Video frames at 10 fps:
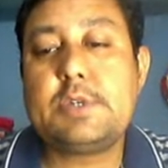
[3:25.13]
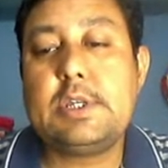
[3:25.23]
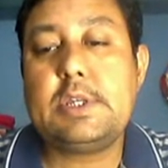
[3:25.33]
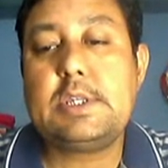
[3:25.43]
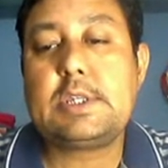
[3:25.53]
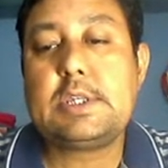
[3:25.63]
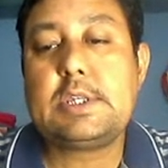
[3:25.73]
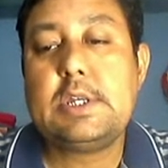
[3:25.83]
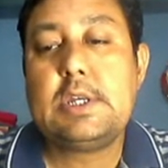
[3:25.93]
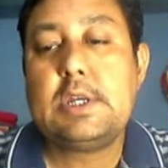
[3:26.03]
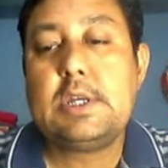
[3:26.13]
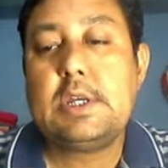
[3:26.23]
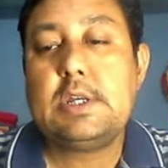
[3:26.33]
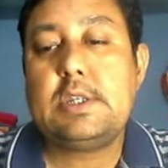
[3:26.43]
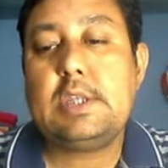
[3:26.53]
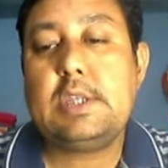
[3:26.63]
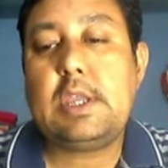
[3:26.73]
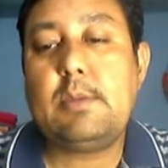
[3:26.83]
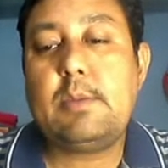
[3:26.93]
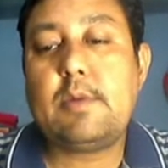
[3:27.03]
is name
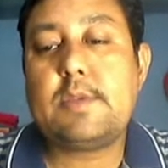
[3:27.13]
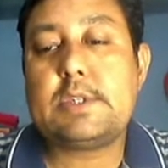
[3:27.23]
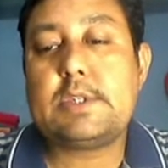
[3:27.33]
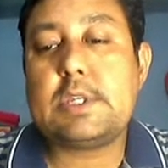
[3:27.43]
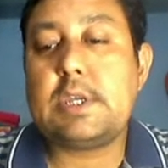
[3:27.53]
of the city,